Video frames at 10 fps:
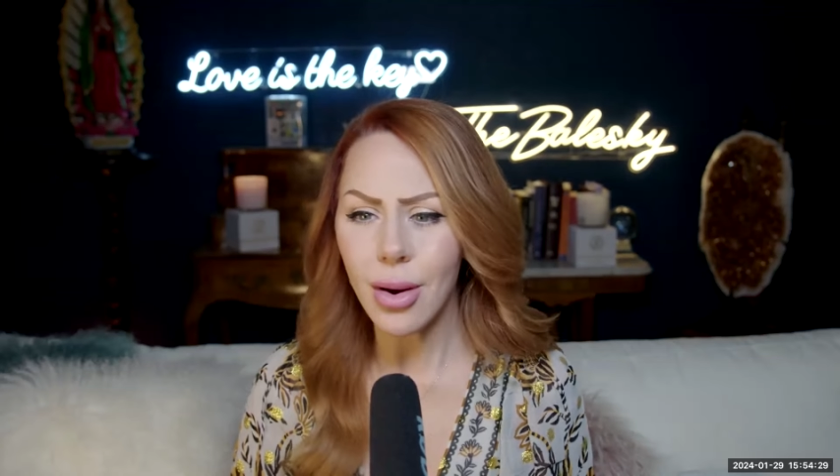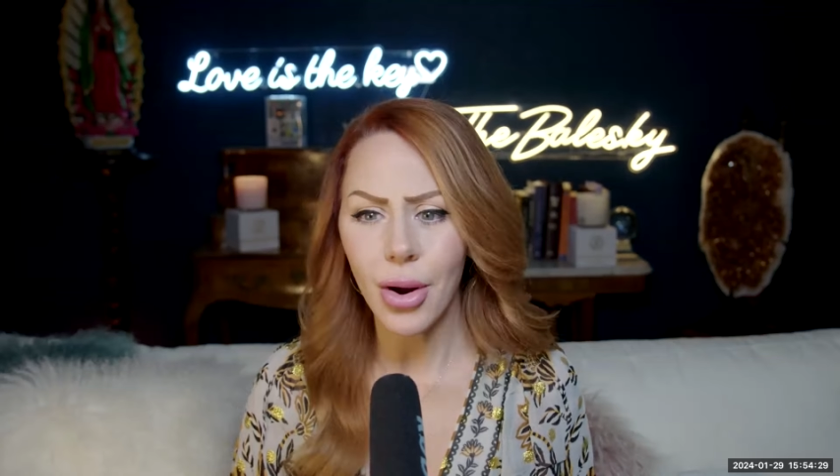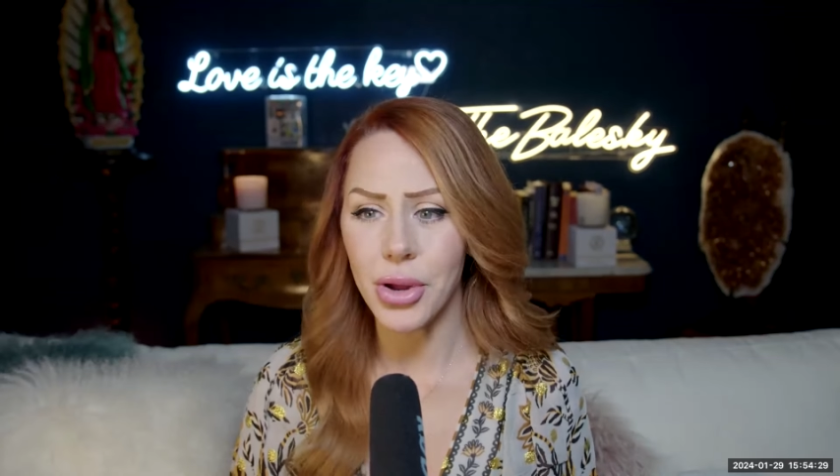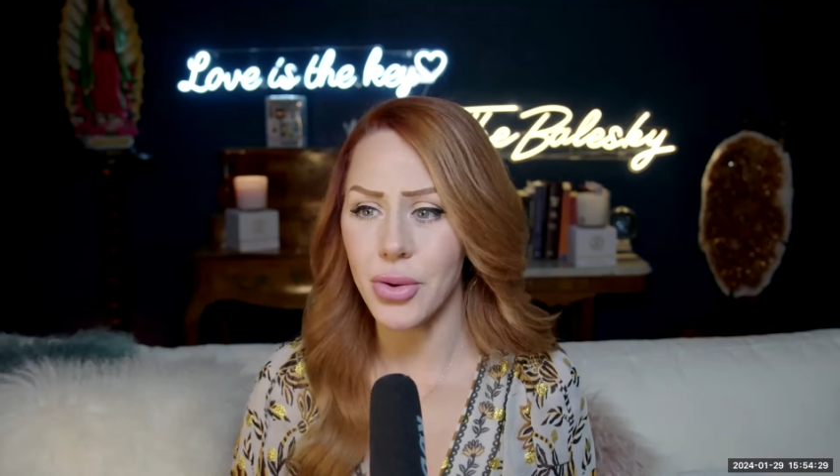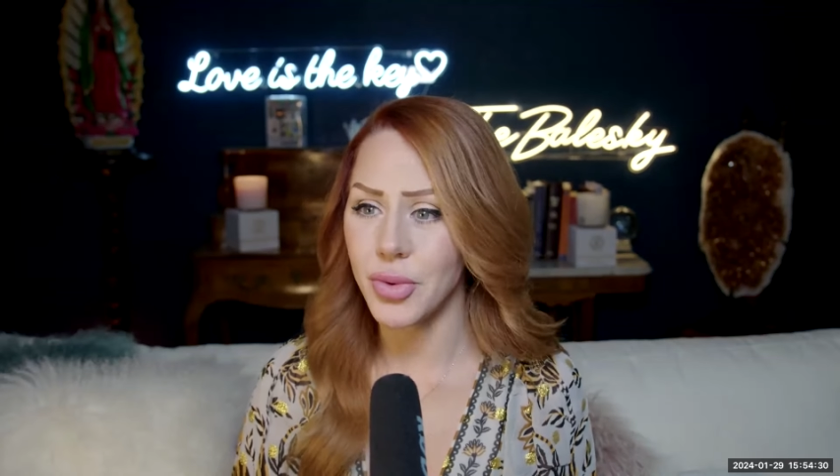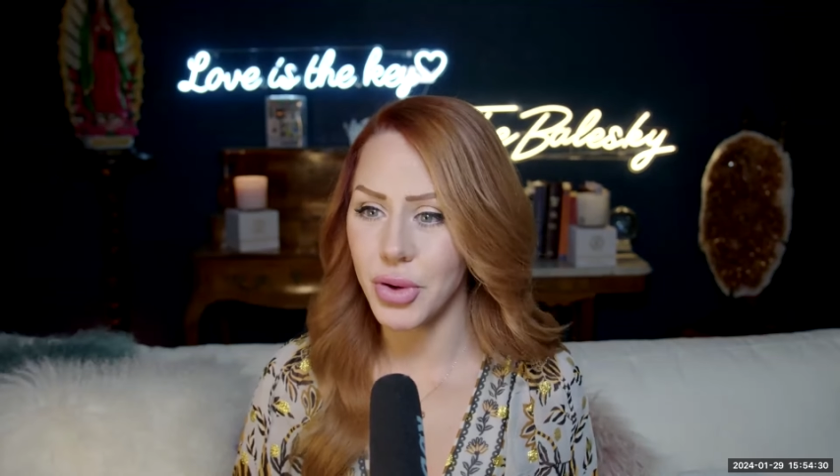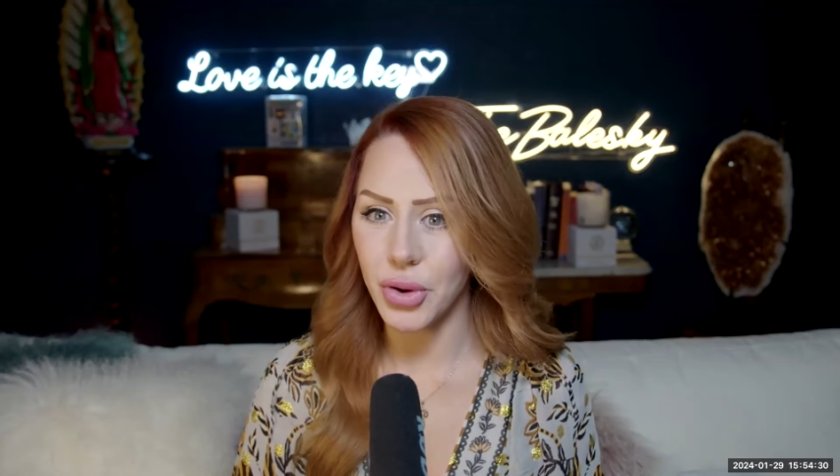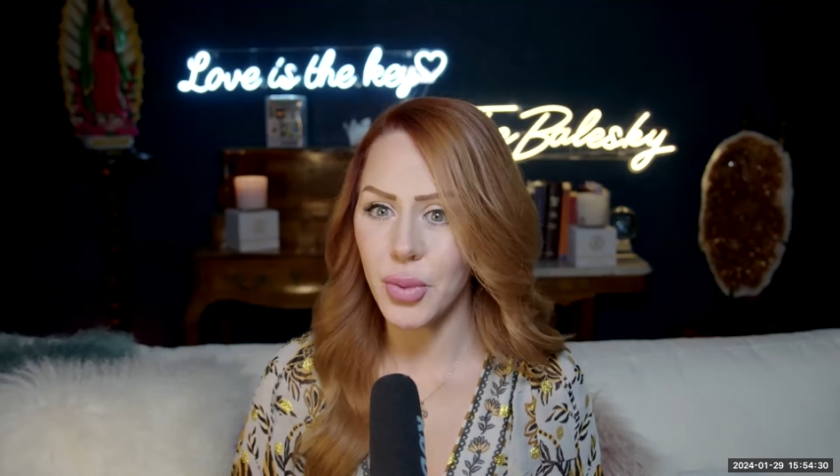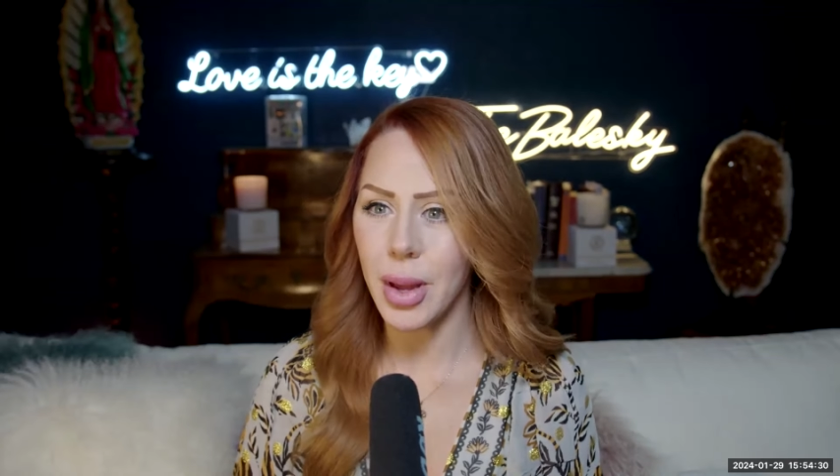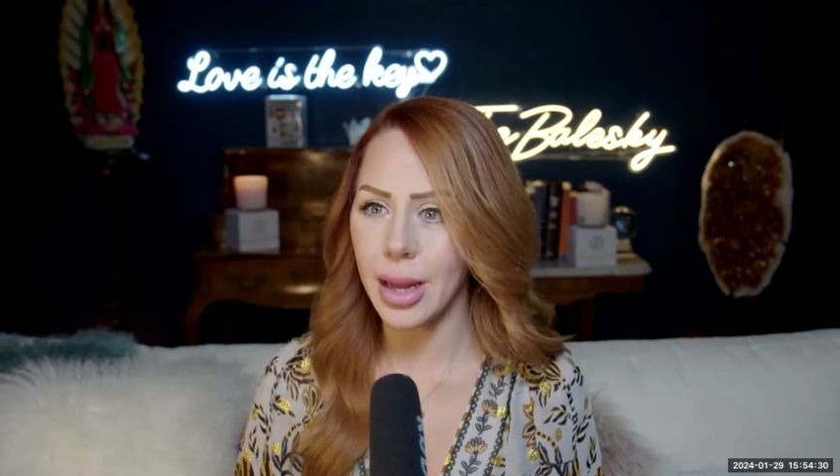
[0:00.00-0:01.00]
What are you
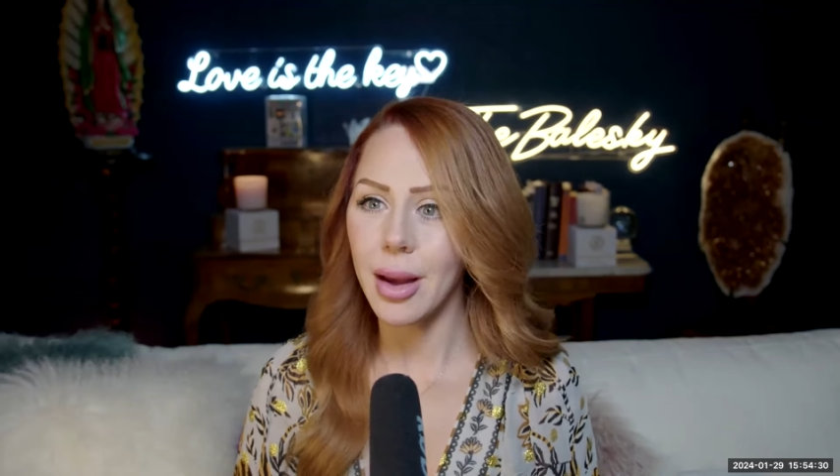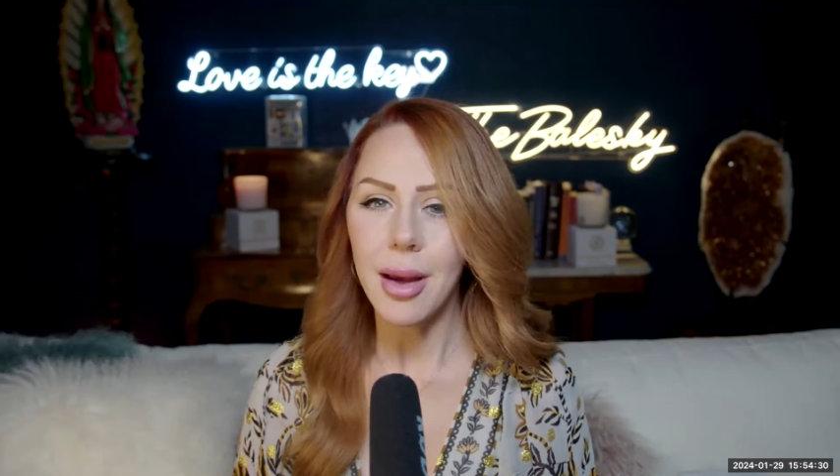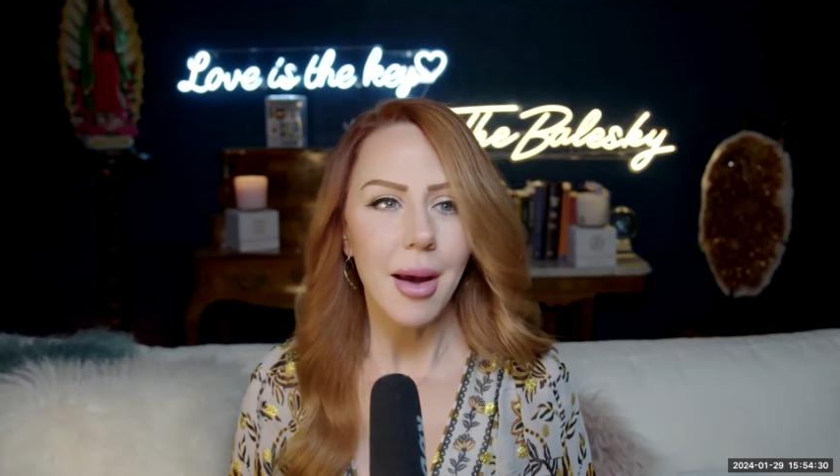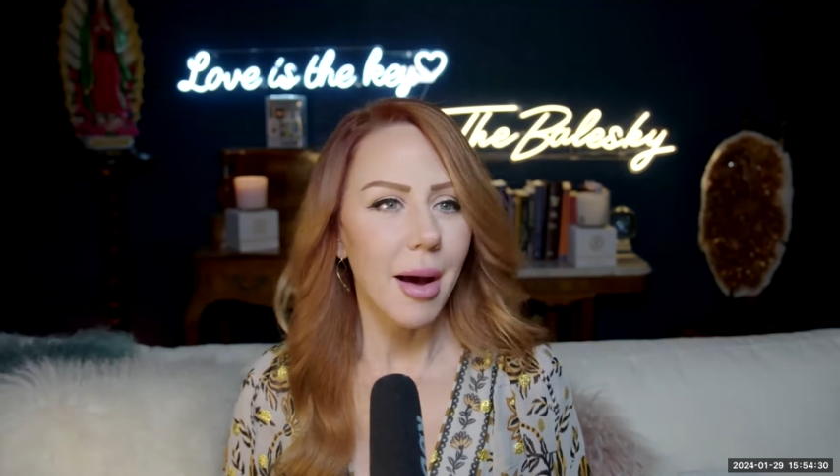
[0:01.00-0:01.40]
doing?